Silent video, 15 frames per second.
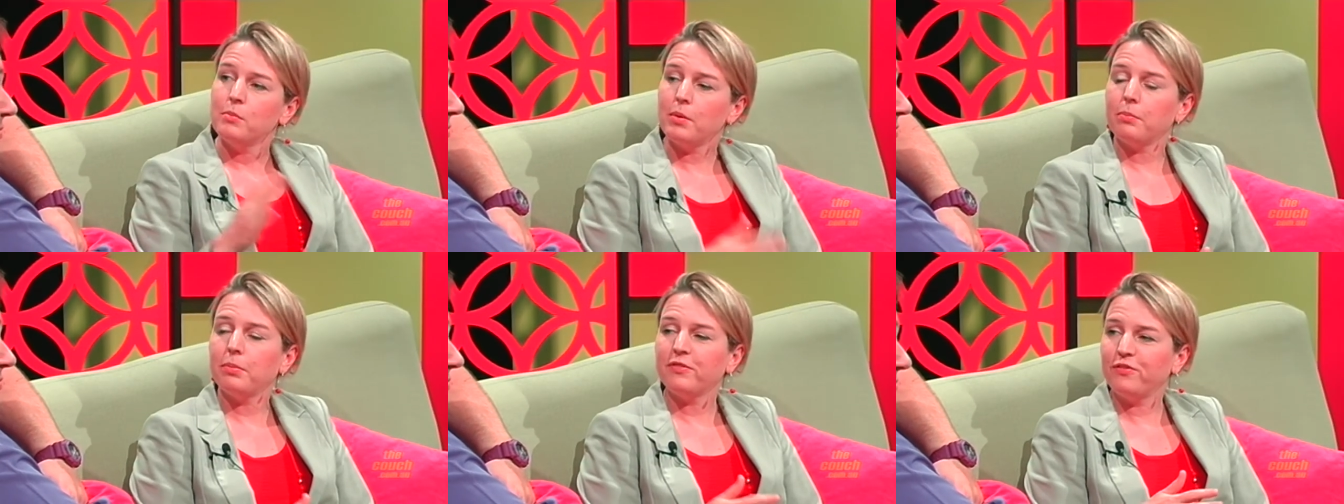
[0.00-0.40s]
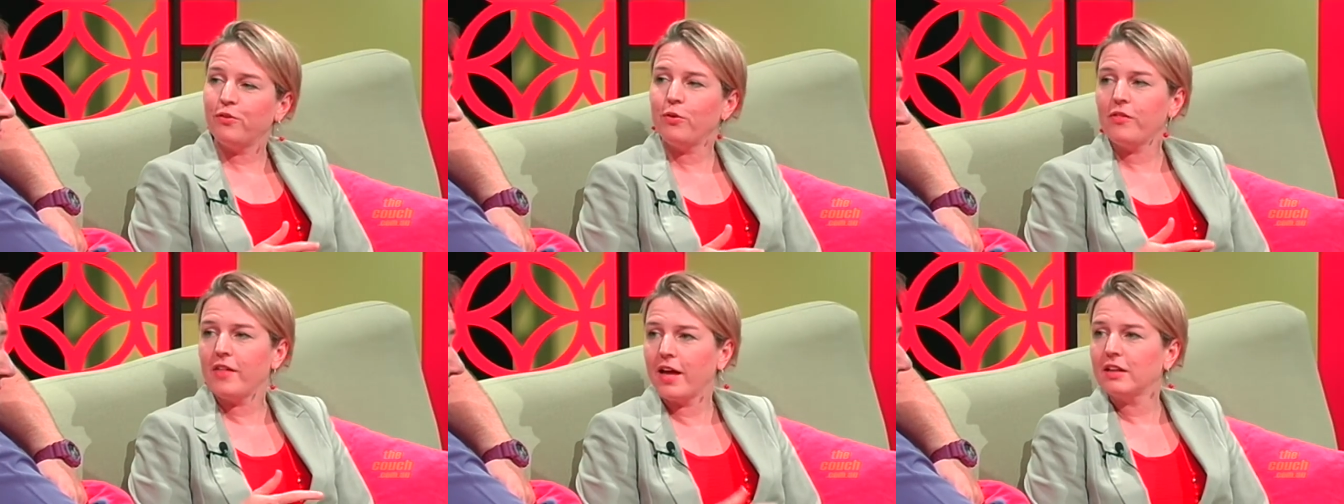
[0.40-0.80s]
But
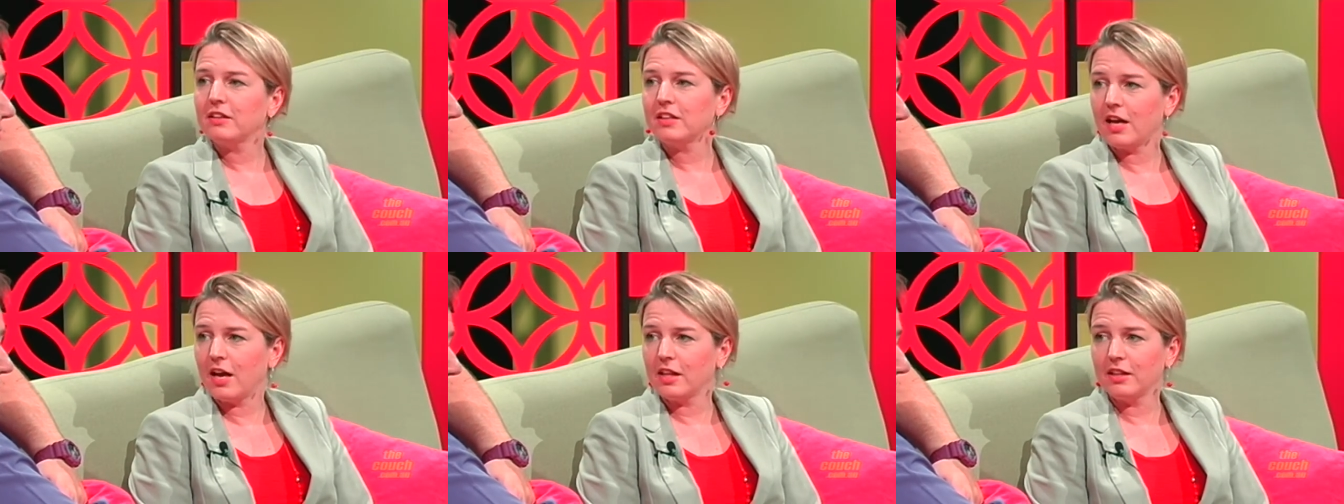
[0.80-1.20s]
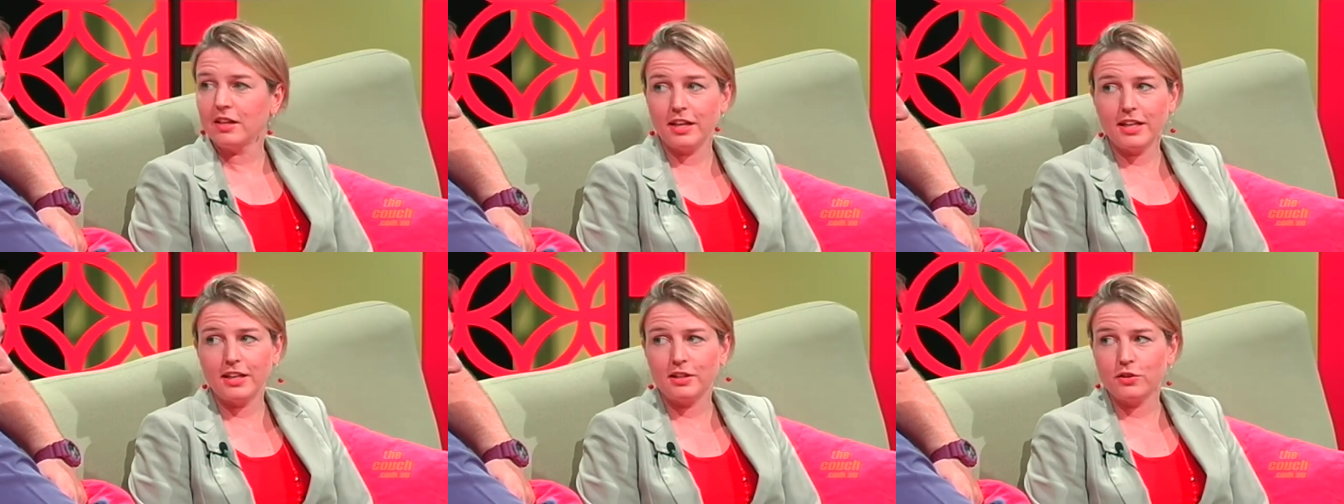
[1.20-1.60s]
before that, uh, the
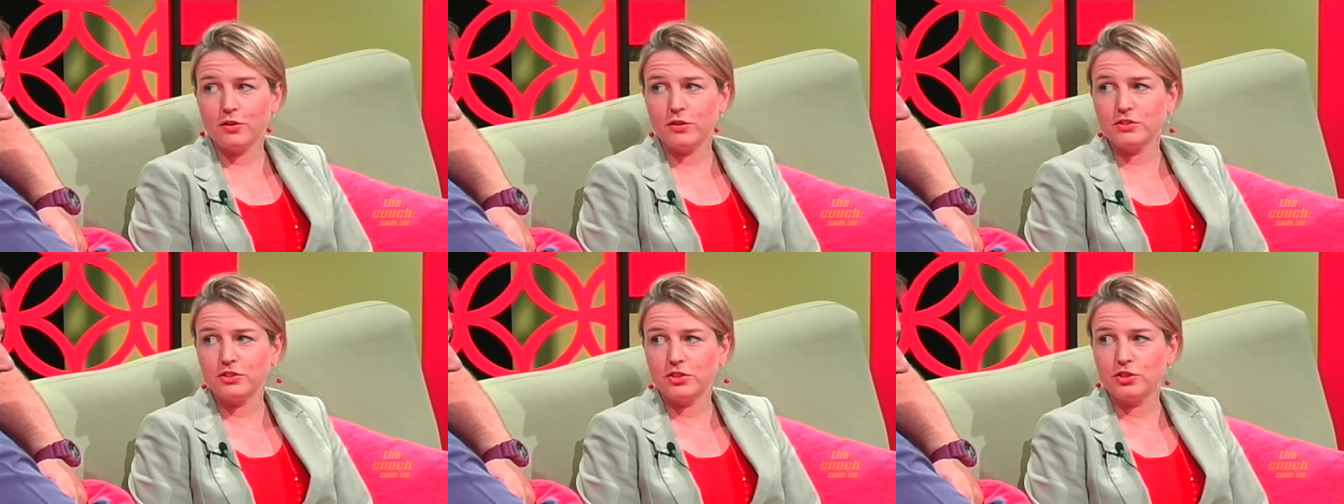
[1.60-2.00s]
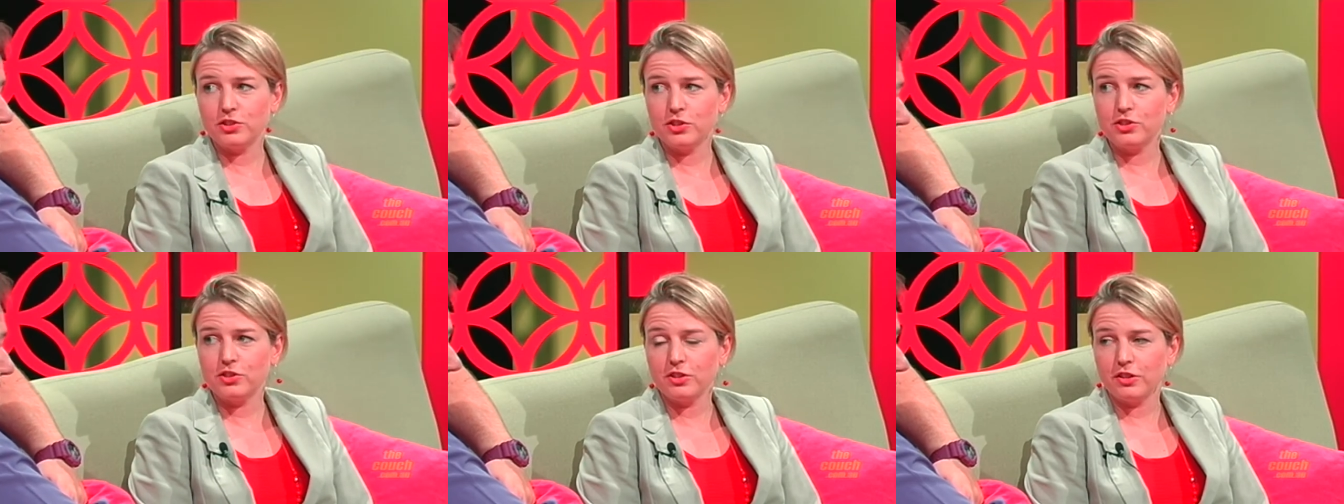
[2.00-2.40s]
Legal and
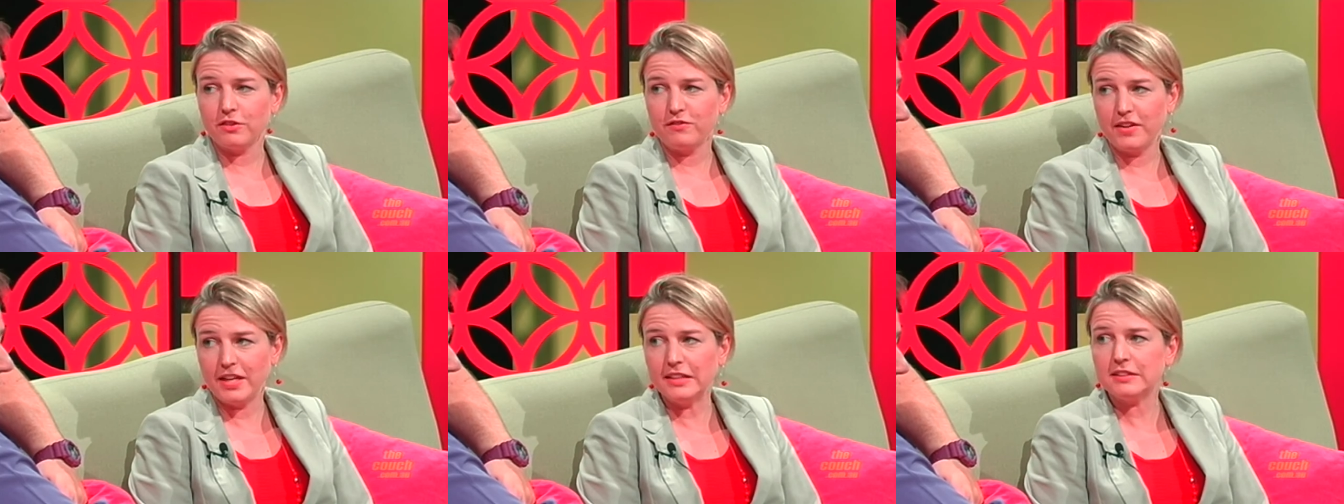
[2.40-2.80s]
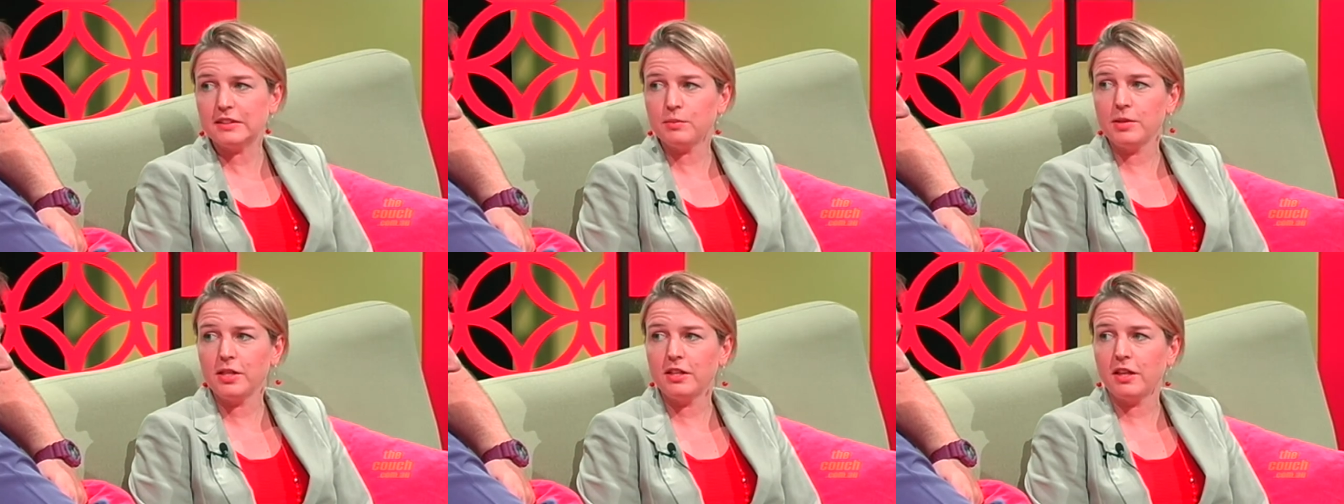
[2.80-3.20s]
Constitutional Affairs
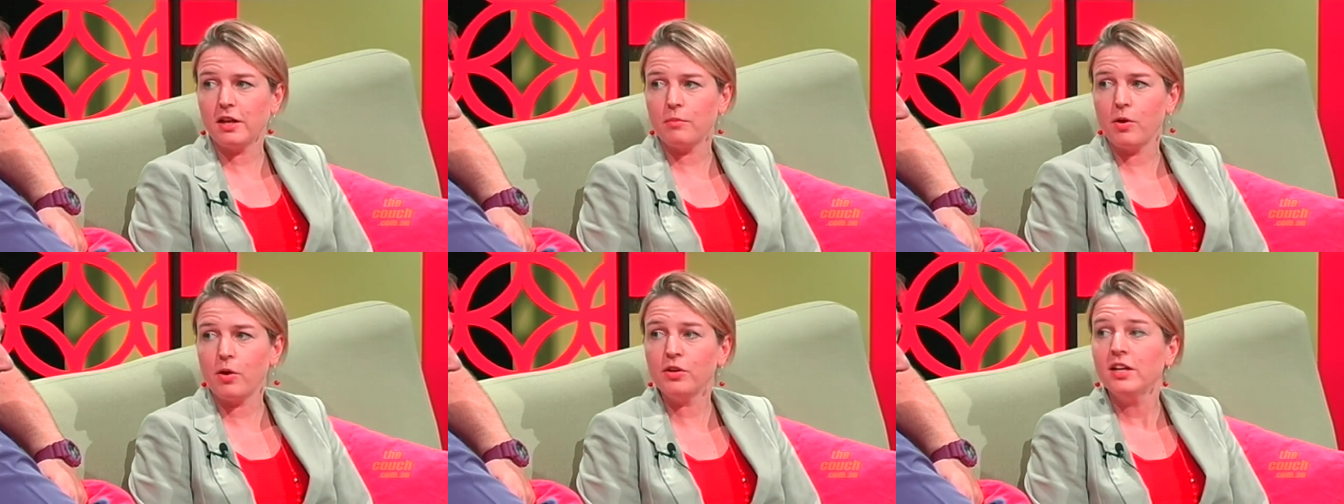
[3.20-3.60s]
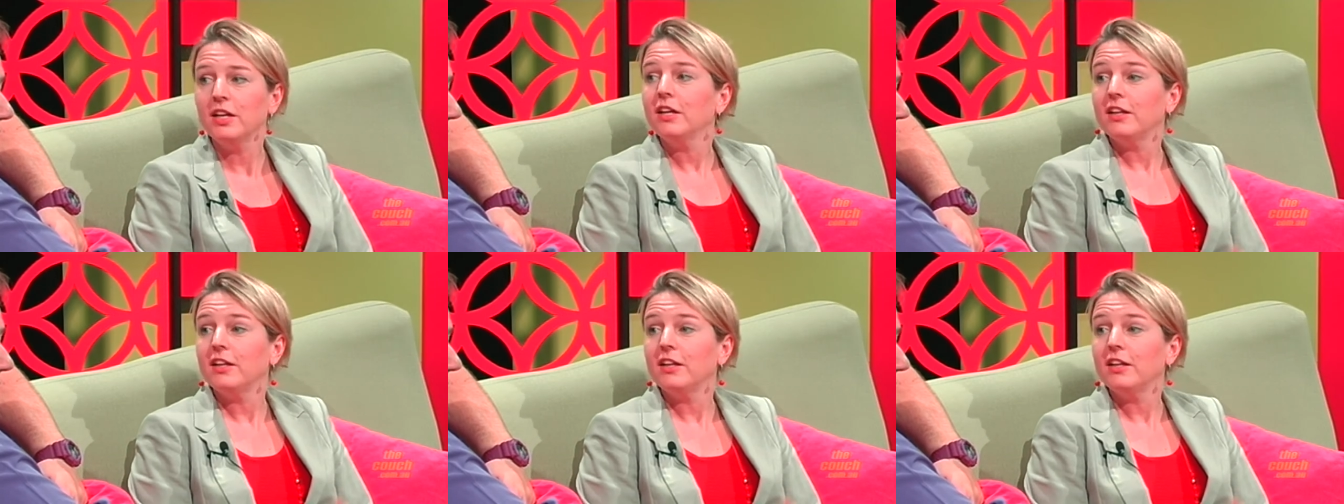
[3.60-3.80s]
Committee that I'm on